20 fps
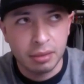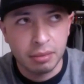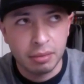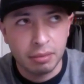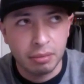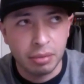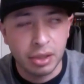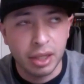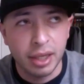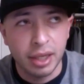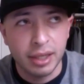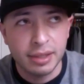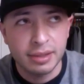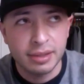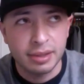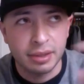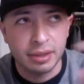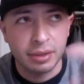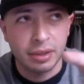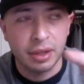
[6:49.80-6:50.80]
plus
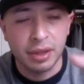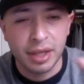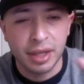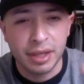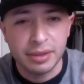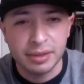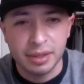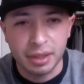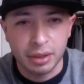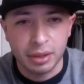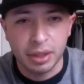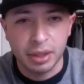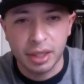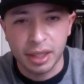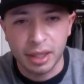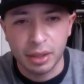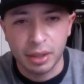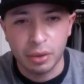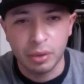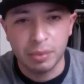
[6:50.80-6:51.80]
and doing a thousand and
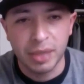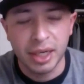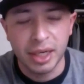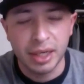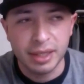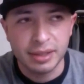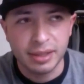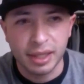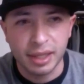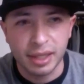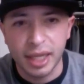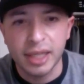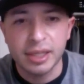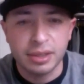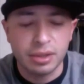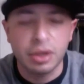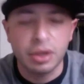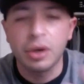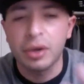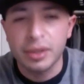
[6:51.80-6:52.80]
clicking the minus, like I just
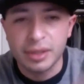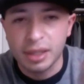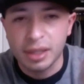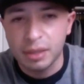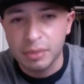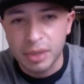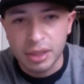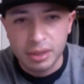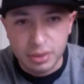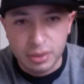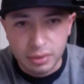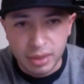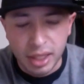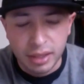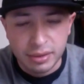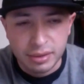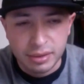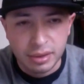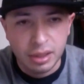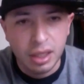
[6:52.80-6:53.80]
know it's going to be two
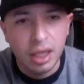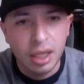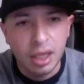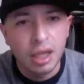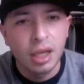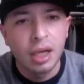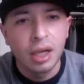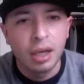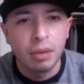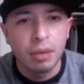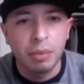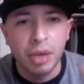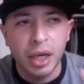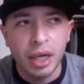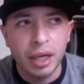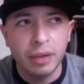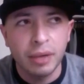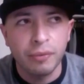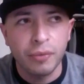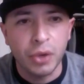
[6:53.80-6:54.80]
thousand.
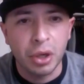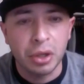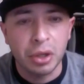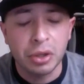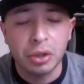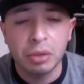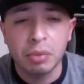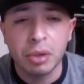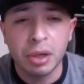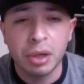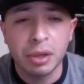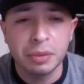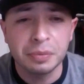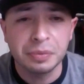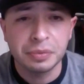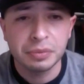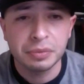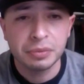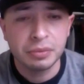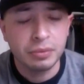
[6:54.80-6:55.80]
But on your part,
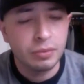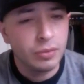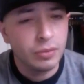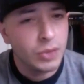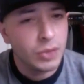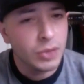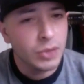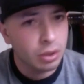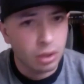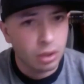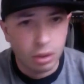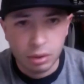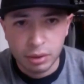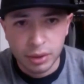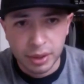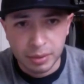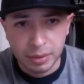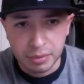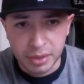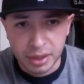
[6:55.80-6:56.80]
don't do it
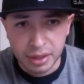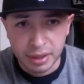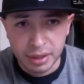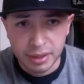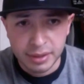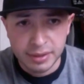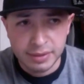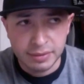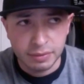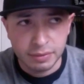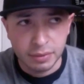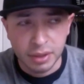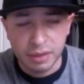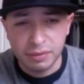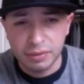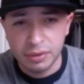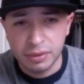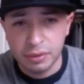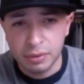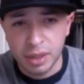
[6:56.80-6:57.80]
because what if
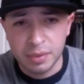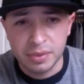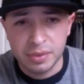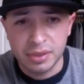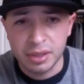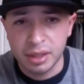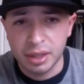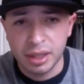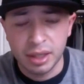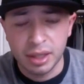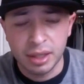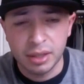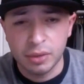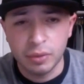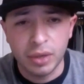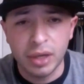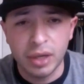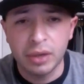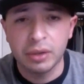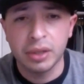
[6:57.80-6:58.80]
you upstart in a
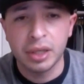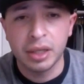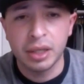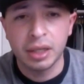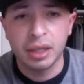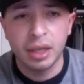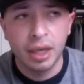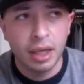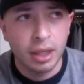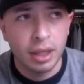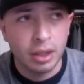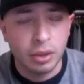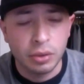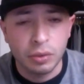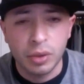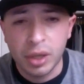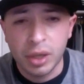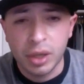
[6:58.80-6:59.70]
duality? You duality